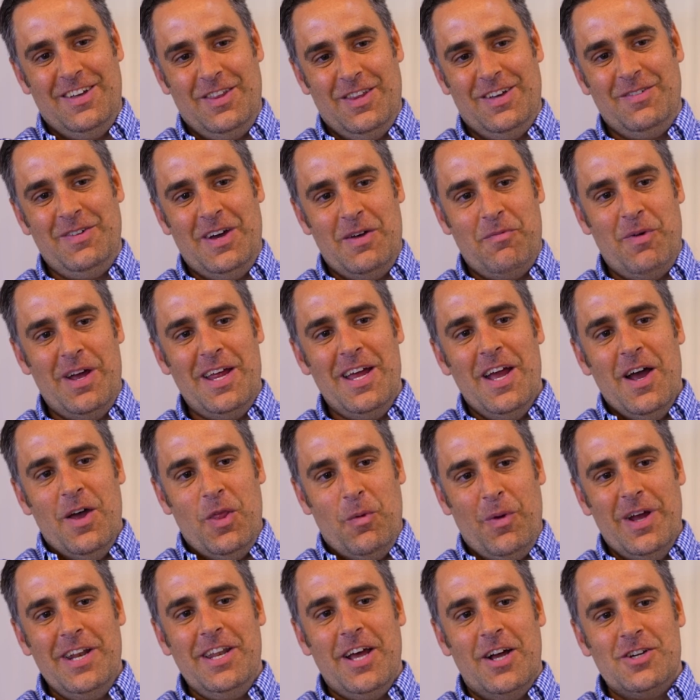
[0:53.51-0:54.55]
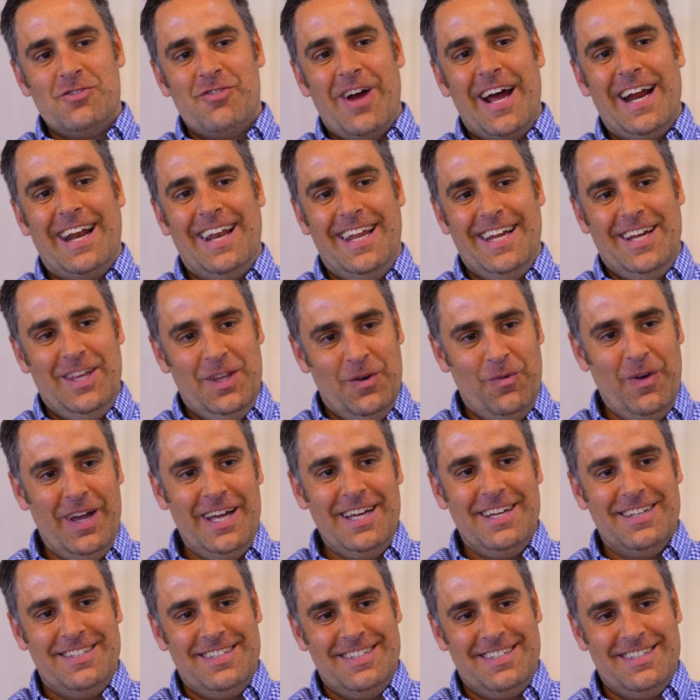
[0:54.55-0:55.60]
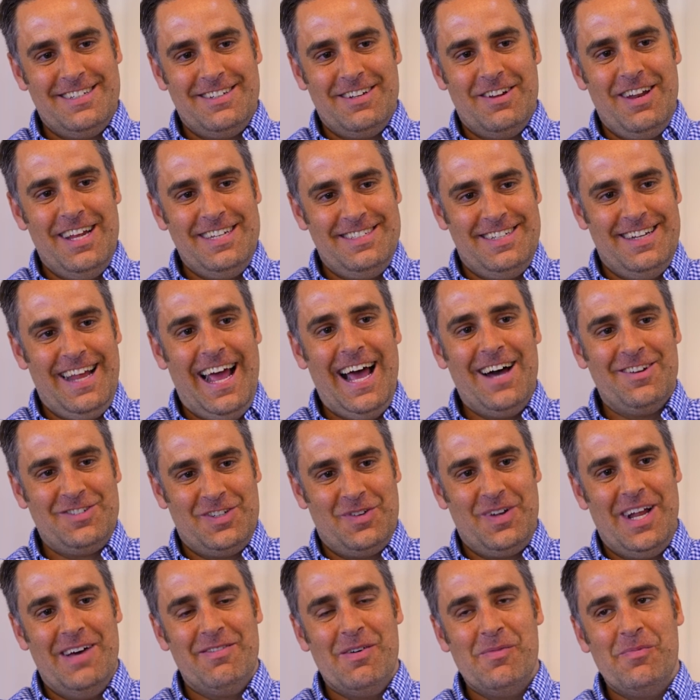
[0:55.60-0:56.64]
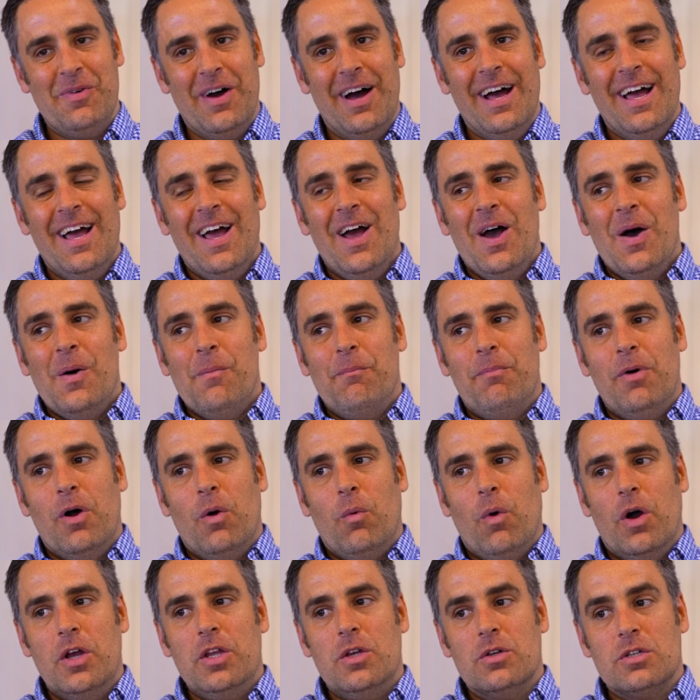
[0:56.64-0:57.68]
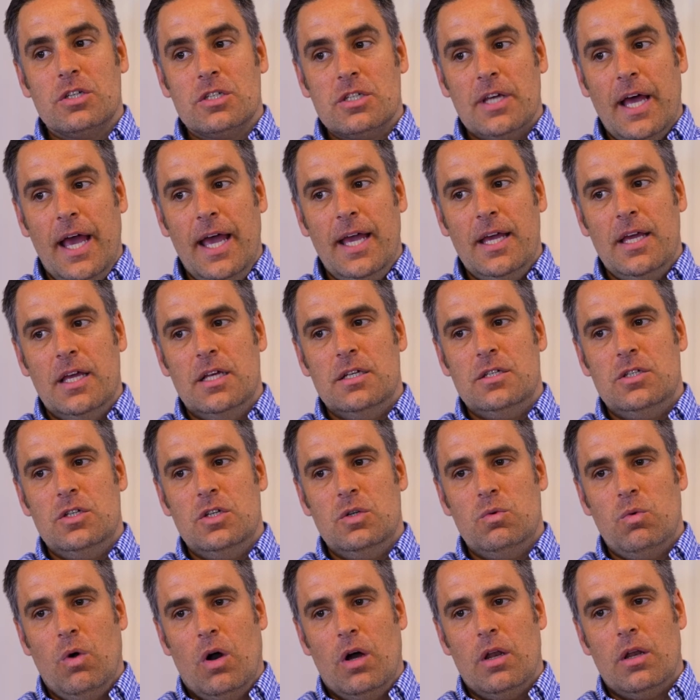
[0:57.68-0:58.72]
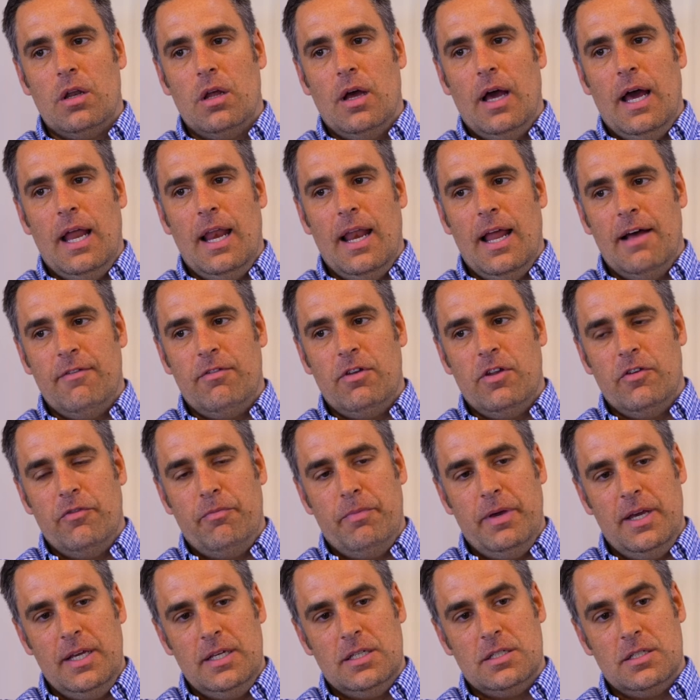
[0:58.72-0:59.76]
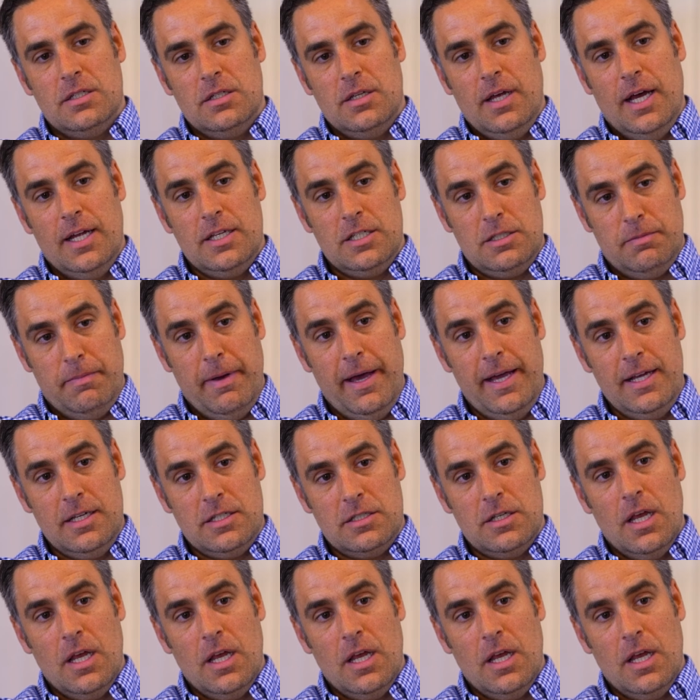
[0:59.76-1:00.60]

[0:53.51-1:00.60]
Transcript: Yeah. the window's rattling in the wind because you can exactly. live in the house or whatever. But but what you're saying is you want a level of peace and, and space.